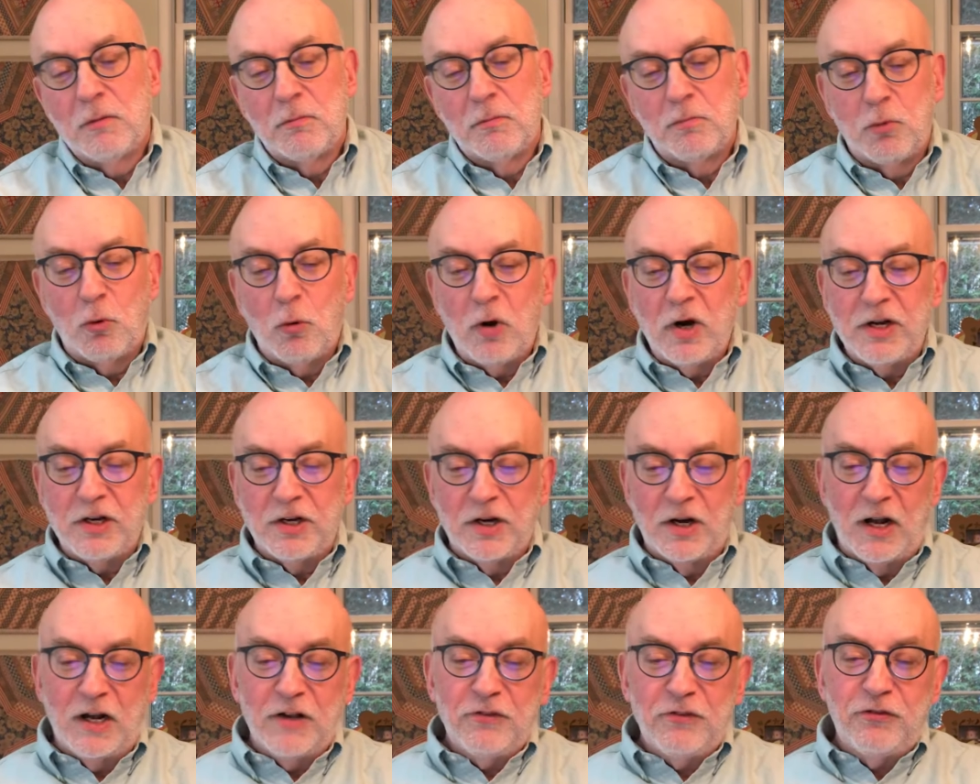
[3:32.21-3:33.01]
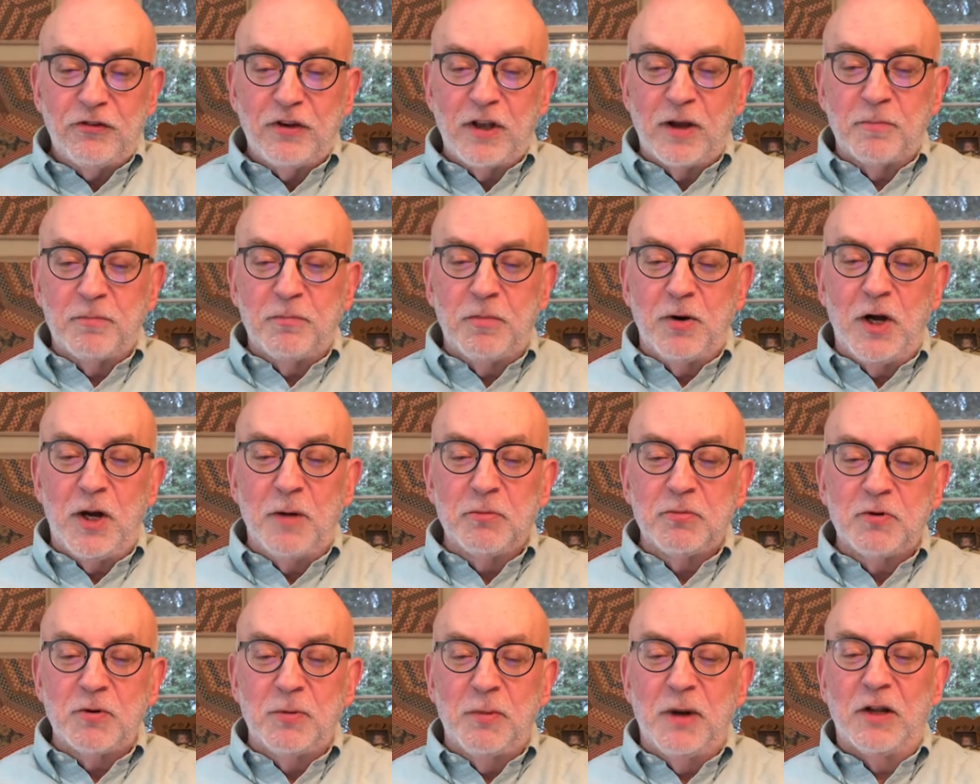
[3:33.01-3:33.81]
Boy, did I sound
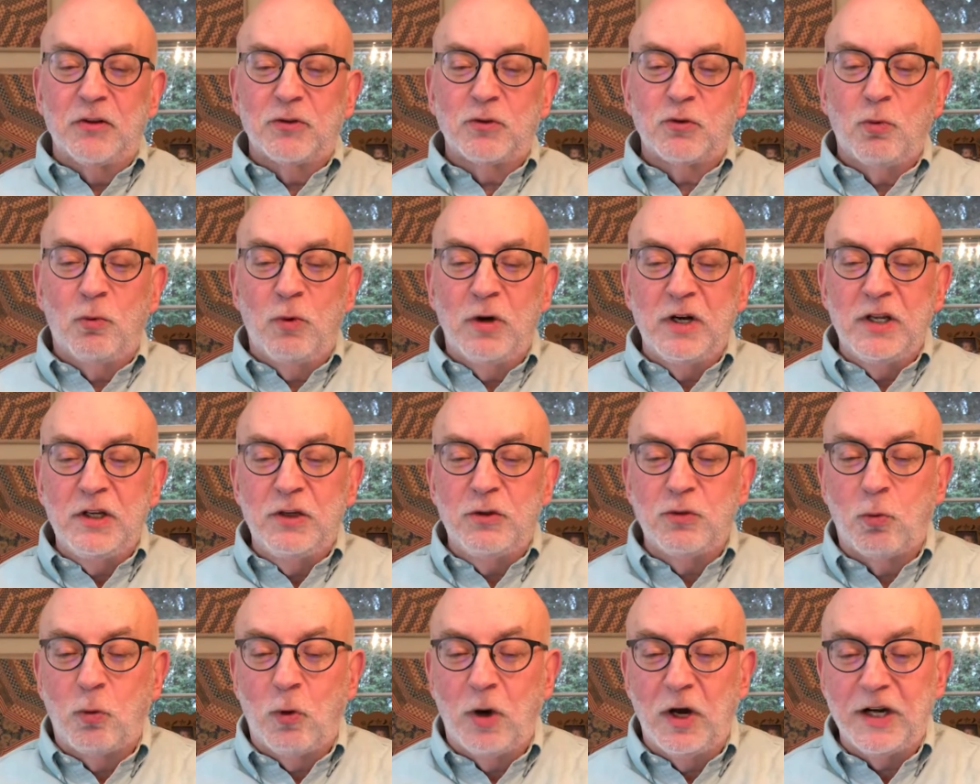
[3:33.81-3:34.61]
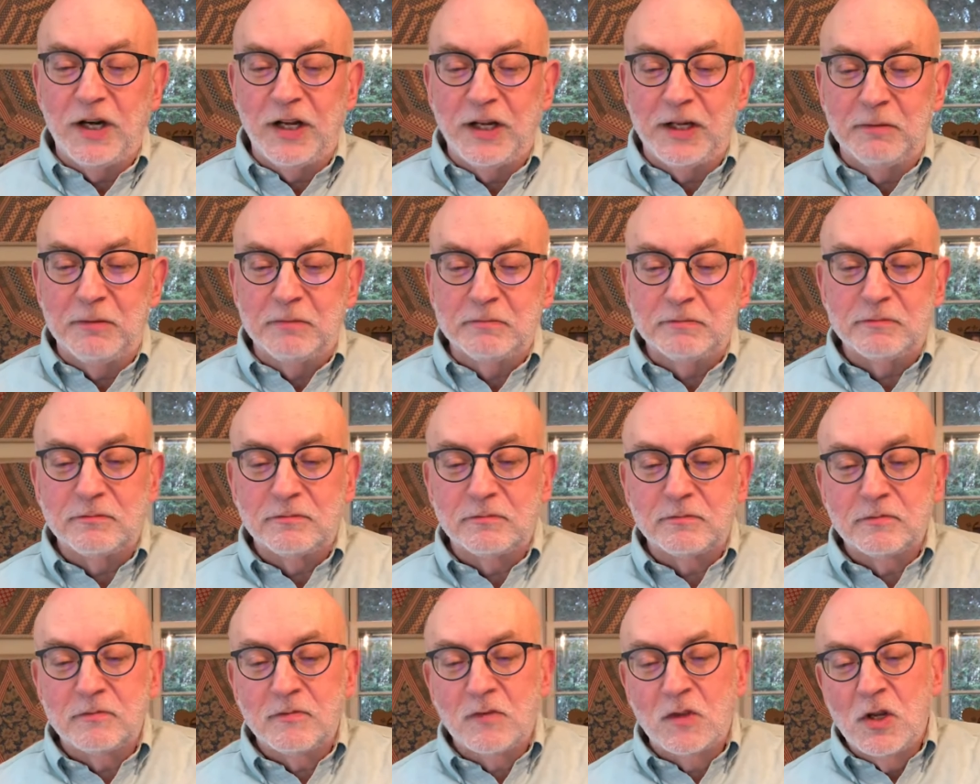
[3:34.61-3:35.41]
pumped about 2020.
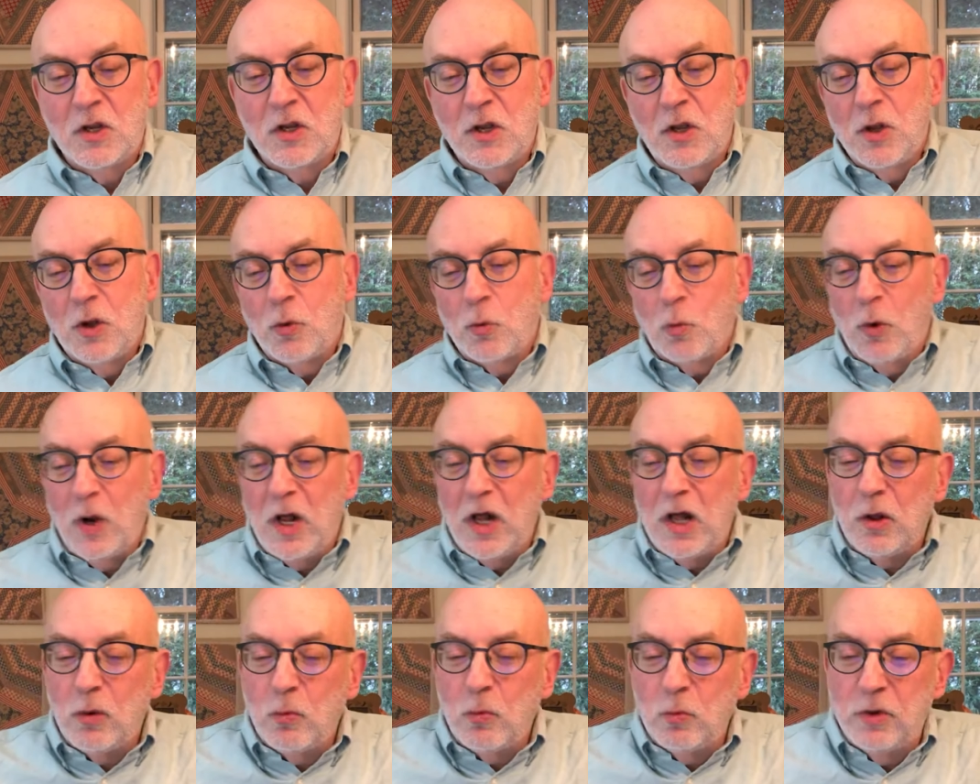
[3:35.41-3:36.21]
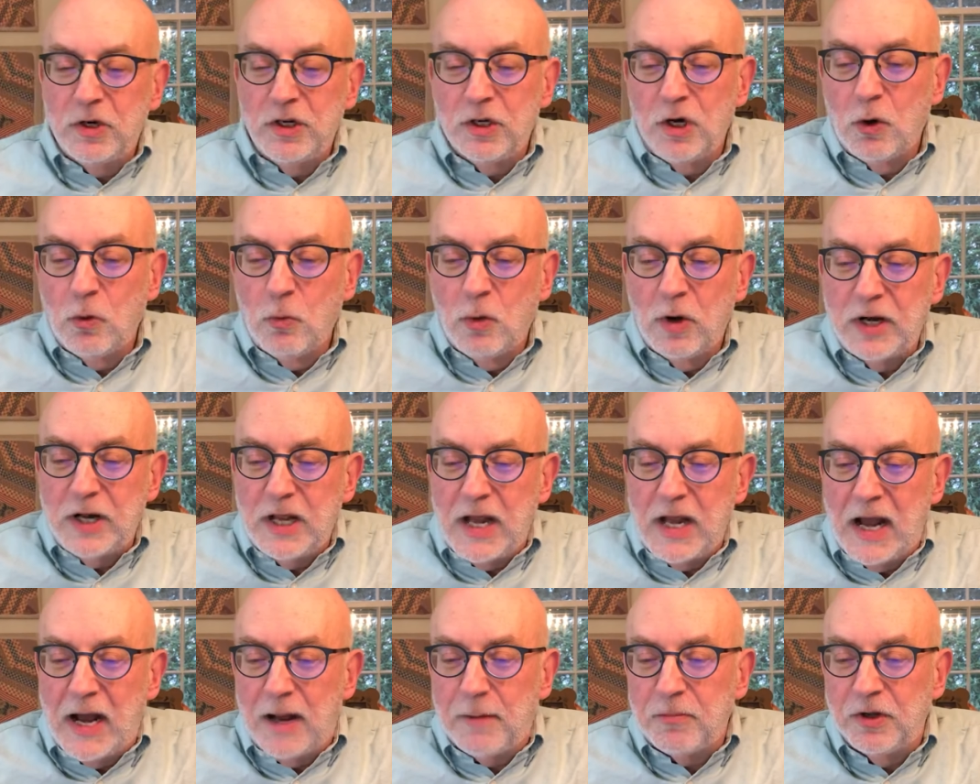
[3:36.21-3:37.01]
Well, we know what
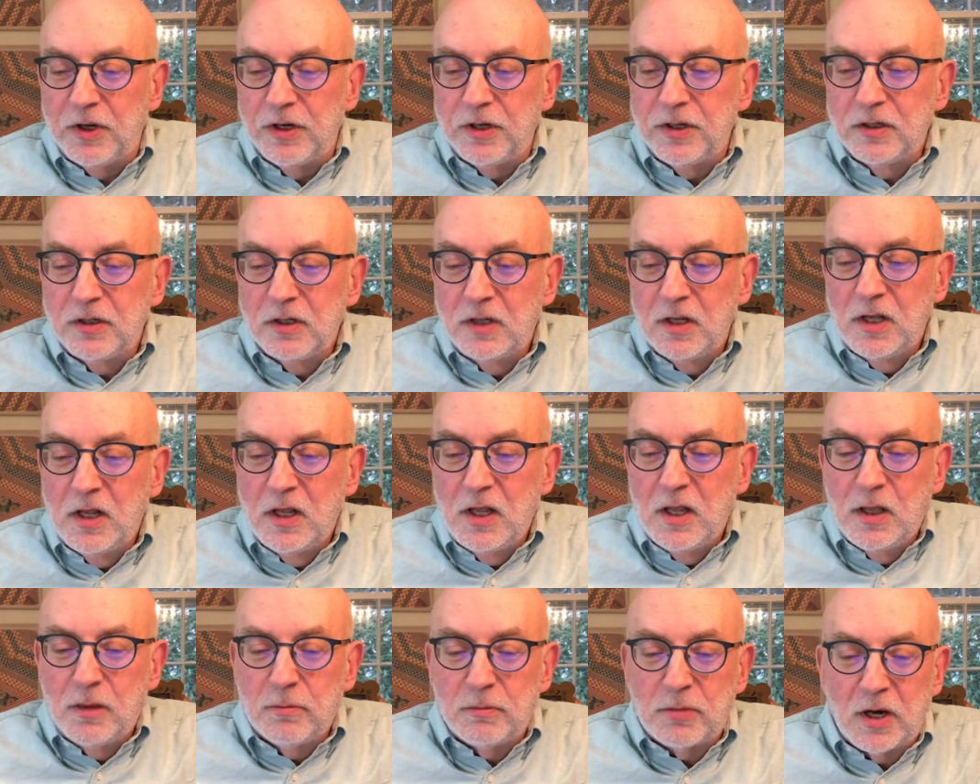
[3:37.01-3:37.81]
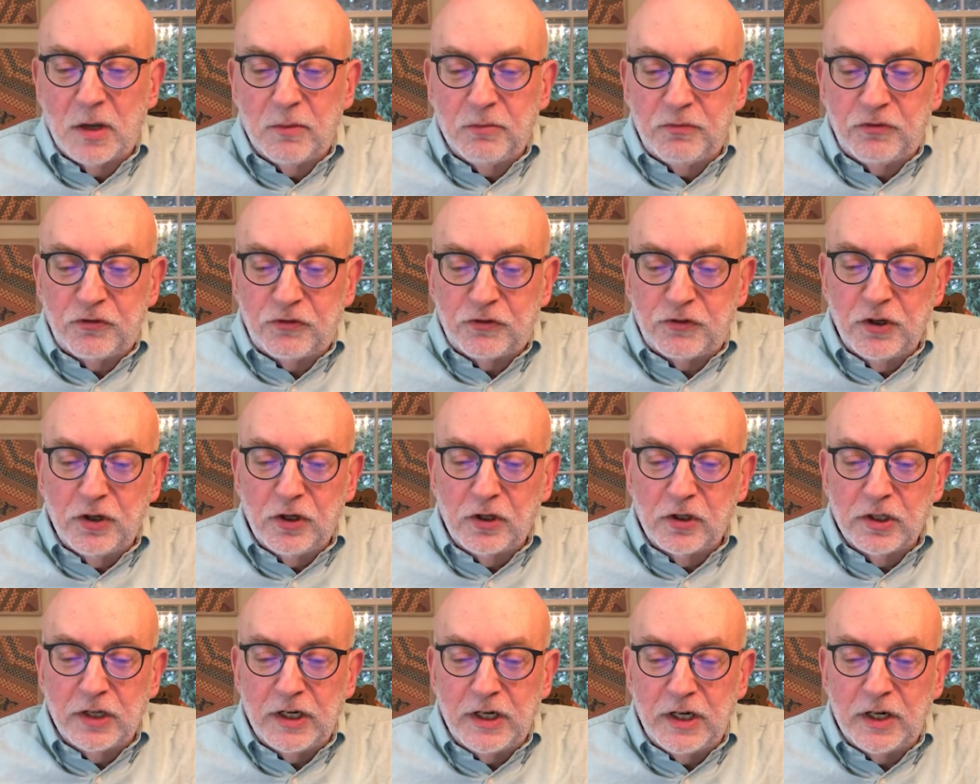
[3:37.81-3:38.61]
happened, but I'm
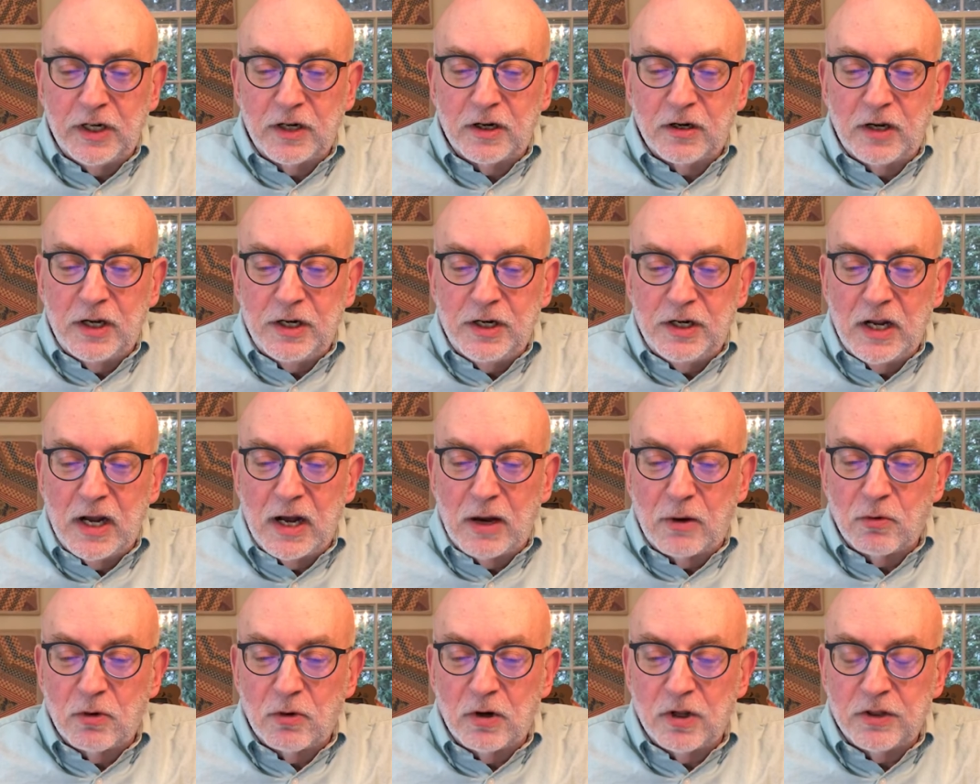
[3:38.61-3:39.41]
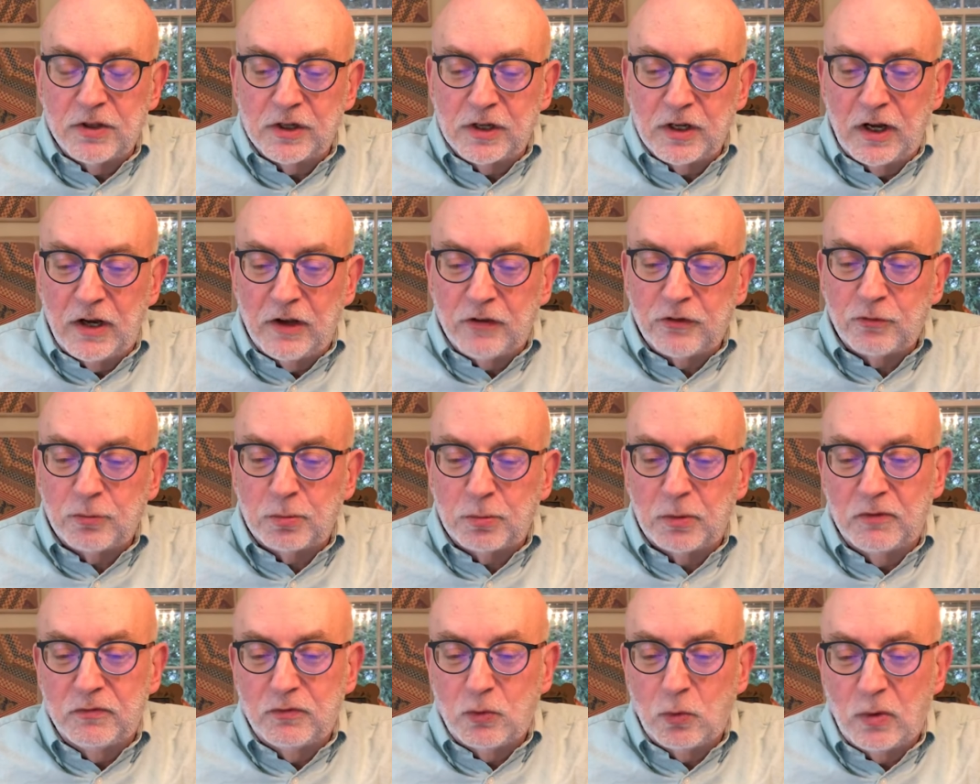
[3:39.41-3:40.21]
still here and now we're on the cusp
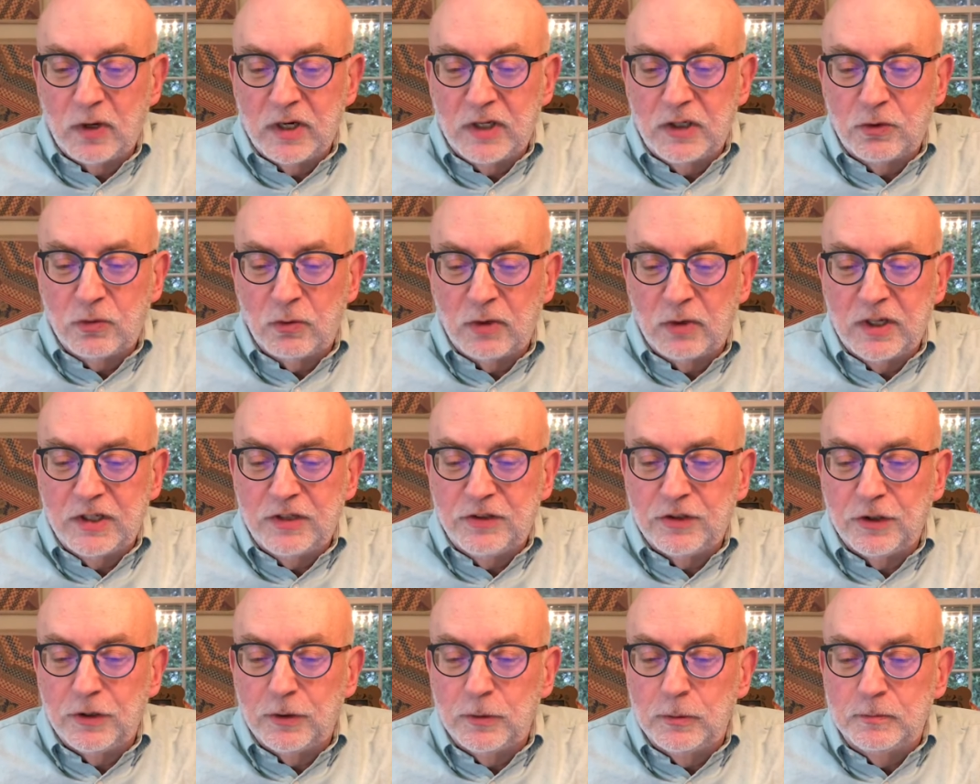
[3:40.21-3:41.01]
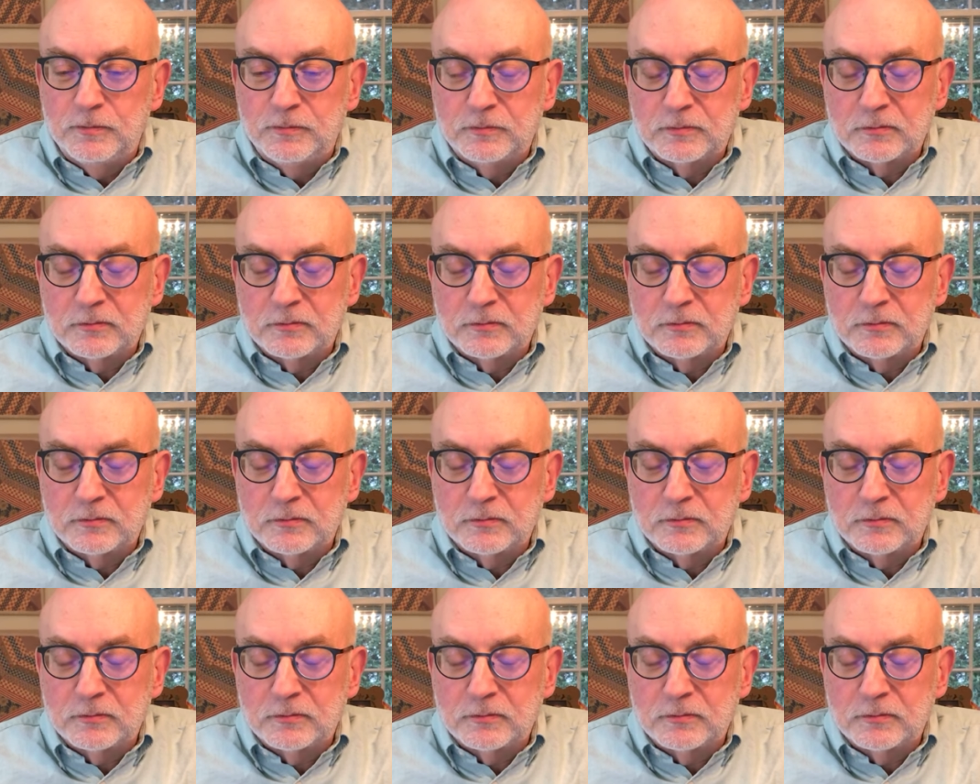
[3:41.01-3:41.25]
of 2022.